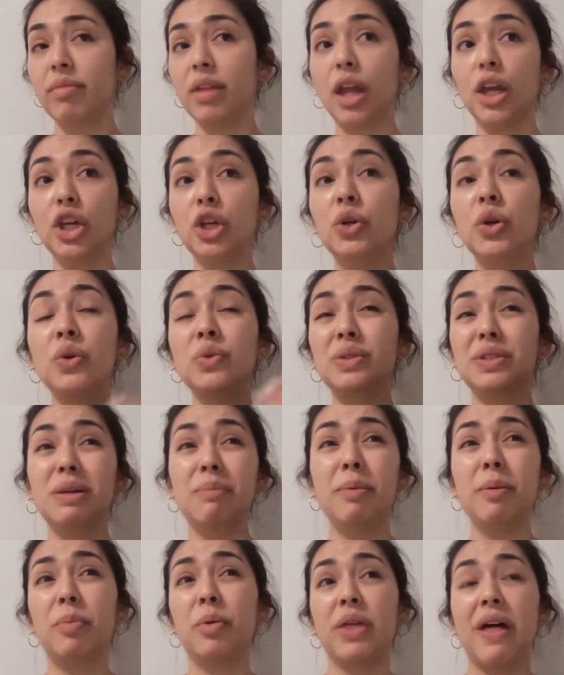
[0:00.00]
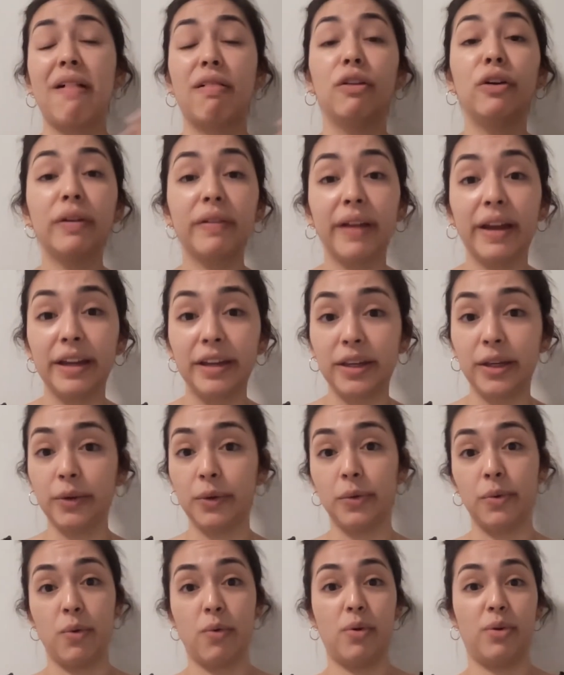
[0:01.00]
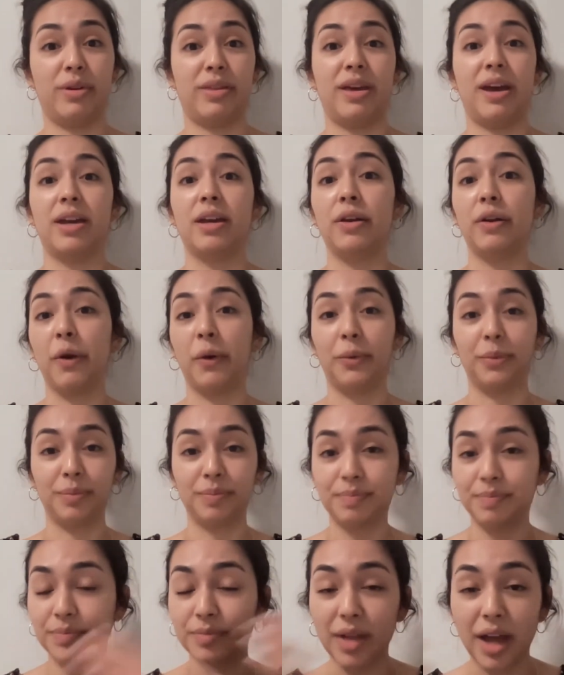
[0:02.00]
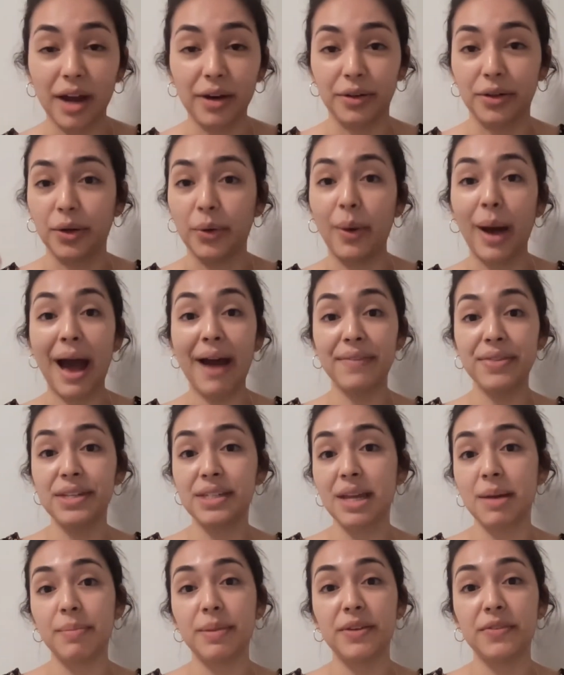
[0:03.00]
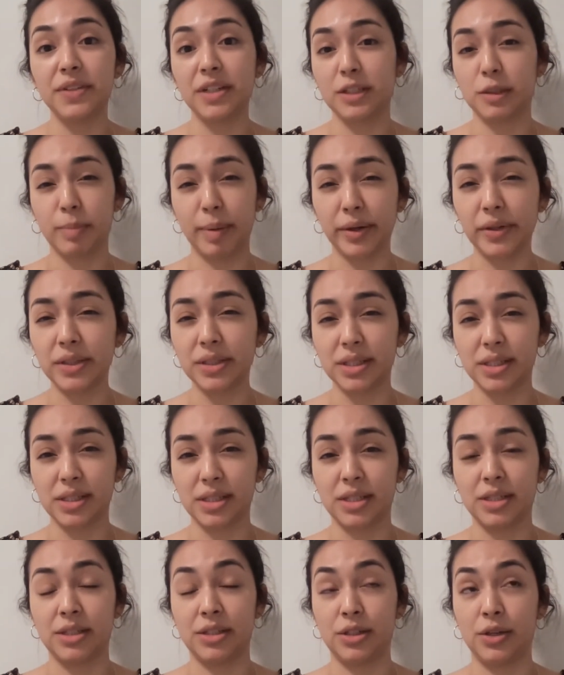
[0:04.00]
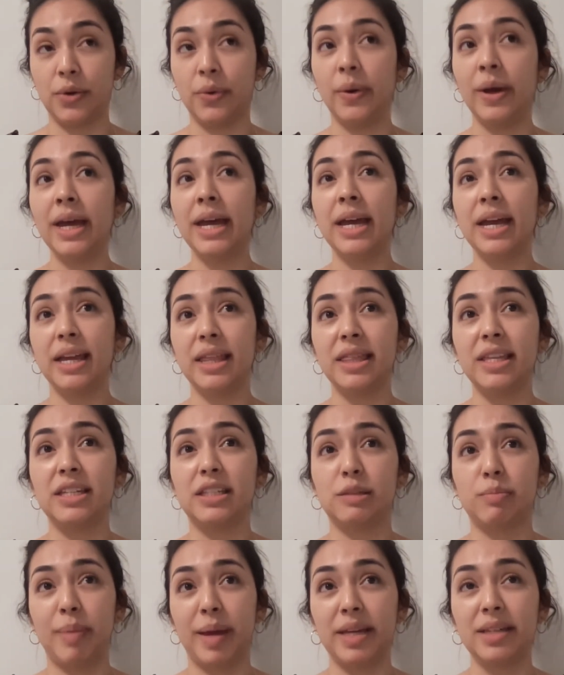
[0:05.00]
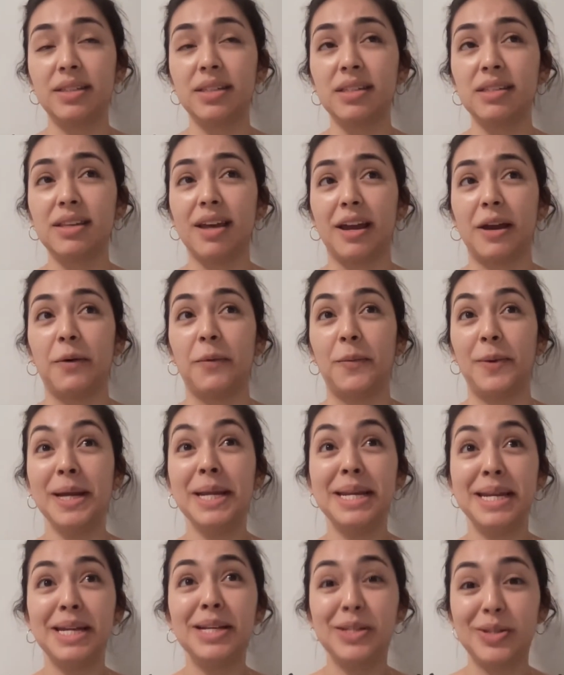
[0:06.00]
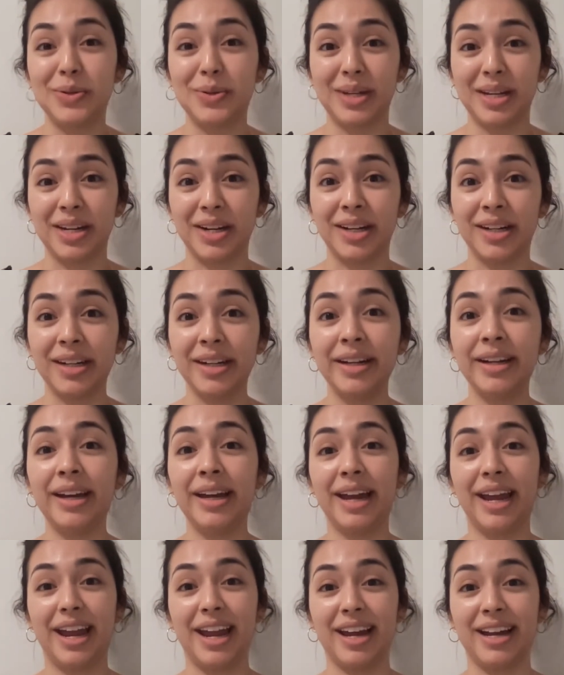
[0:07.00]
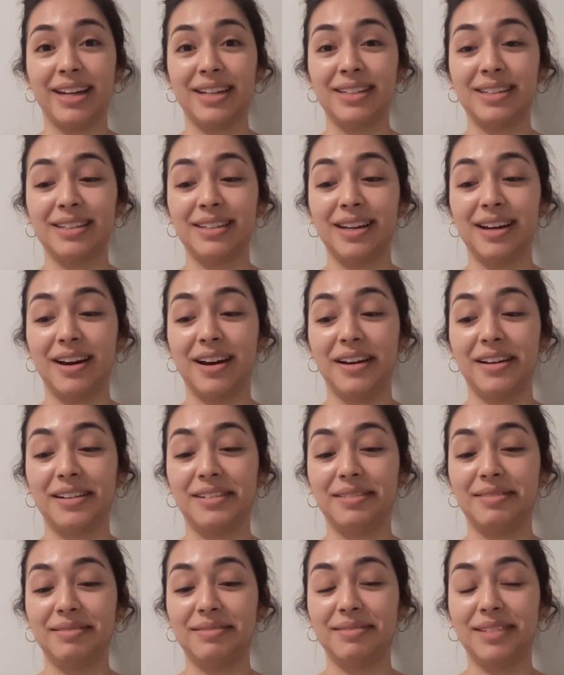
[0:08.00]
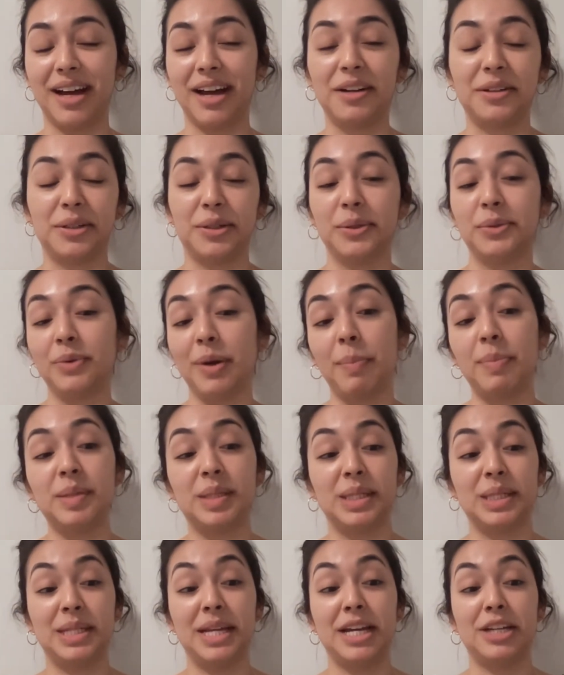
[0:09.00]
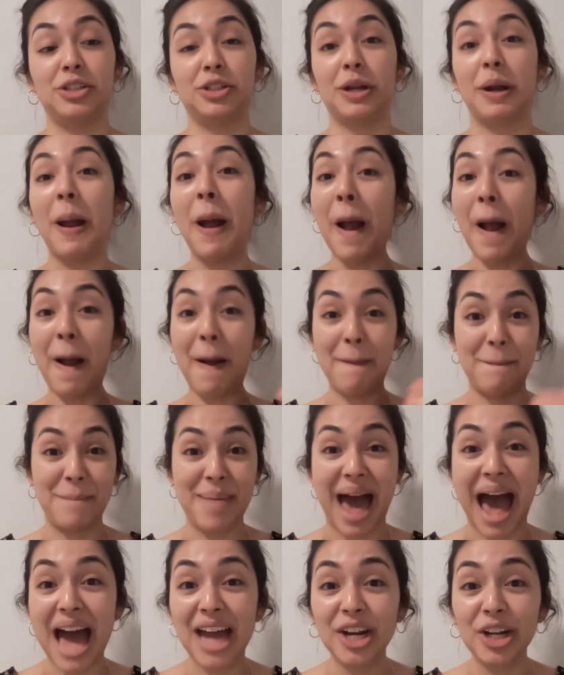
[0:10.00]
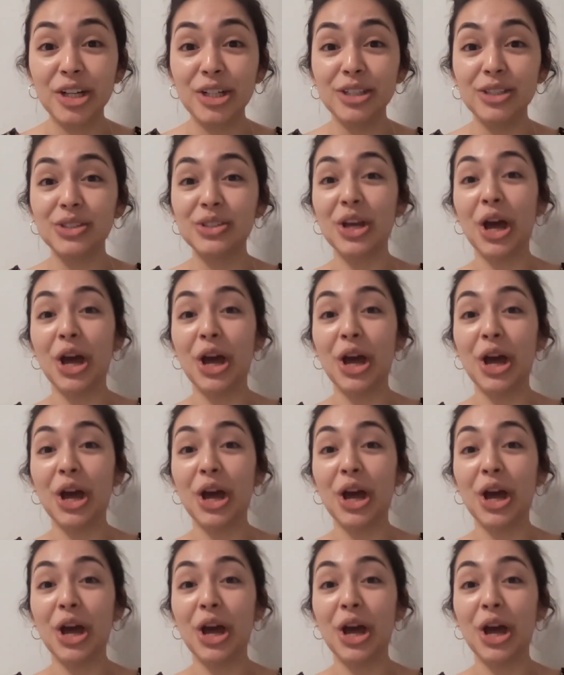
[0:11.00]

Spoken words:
you don't see people that look like you or that, I don't know, have the same lived experiences as you in these spaces. Like, we need you here. And I don't know, representation matters.